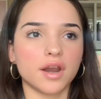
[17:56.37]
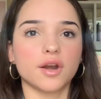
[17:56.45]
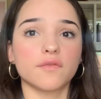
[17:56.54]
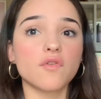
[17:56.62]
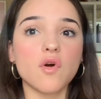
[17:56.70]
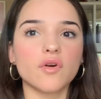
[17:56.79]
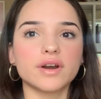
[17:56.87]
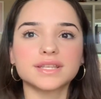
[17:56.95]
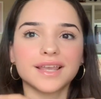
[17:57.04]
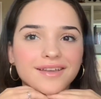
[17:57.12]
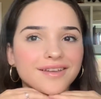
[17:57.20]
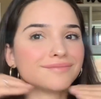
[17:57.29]
And, of course,
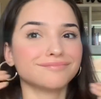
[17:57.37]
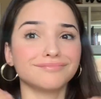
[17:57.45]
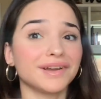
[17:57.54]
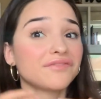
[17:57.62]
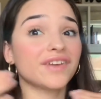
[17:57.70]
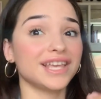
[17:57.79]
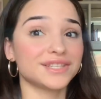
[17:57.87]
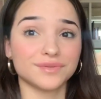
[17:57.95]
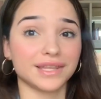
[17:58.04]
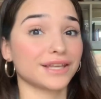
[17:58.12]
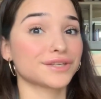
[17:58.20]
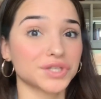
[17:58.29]
like, my face
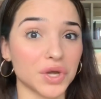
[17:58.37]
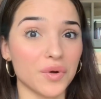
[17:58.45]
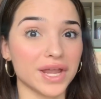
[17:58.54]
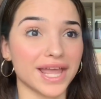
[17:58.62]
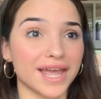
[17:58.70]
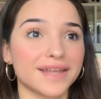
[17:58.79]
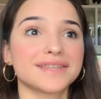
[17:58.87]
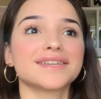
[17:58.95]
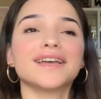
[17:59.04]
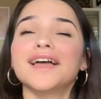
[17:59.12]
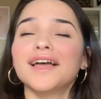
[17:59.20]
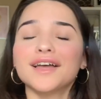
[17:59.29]
was, like, showing it.
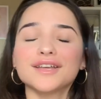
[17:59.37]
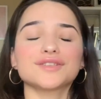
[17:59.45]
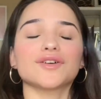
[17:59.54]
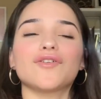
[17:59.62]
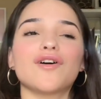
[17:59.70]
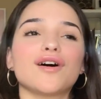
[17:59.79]
So